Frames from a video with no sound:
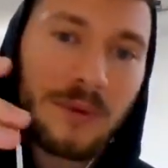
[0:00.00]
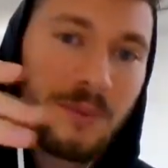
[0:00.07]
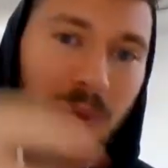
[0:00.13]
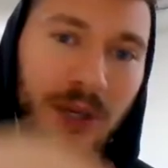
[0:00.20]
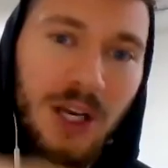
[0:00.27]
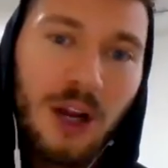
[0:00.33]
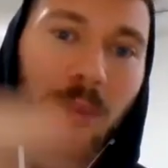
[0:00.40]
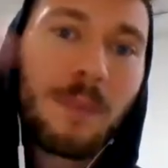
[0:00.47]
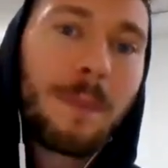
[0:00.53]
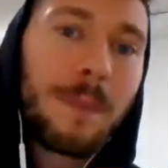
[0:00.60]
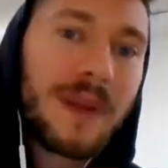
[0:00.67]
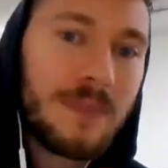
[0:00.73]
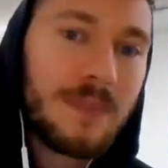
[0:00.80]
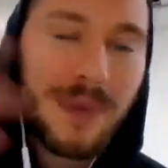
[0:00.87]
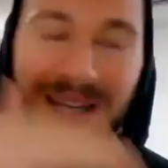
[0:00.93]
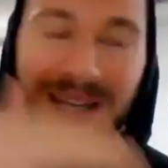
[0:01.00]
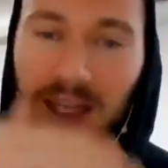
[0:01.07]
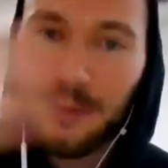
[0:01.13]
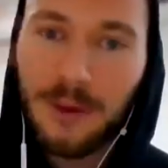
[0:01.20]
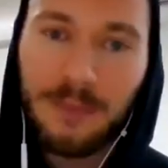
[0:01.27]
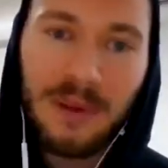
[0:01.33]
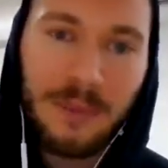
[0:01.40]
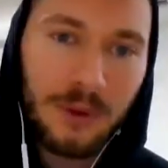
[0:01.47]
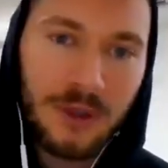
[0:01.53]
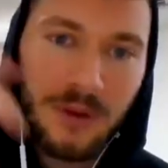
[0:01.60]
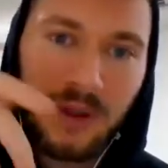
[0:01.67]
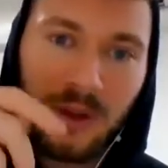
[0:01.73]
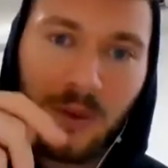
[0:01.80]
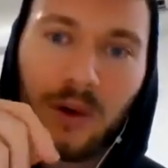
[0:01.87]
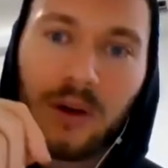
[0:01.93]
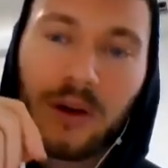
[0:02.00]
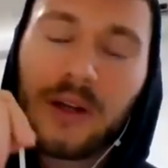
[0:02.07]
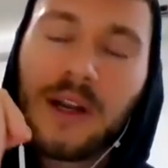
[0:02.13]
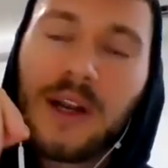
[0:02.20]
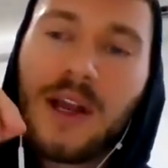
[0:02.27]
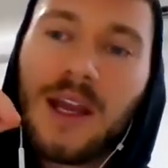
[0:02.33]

you know, beneath the people doing the work.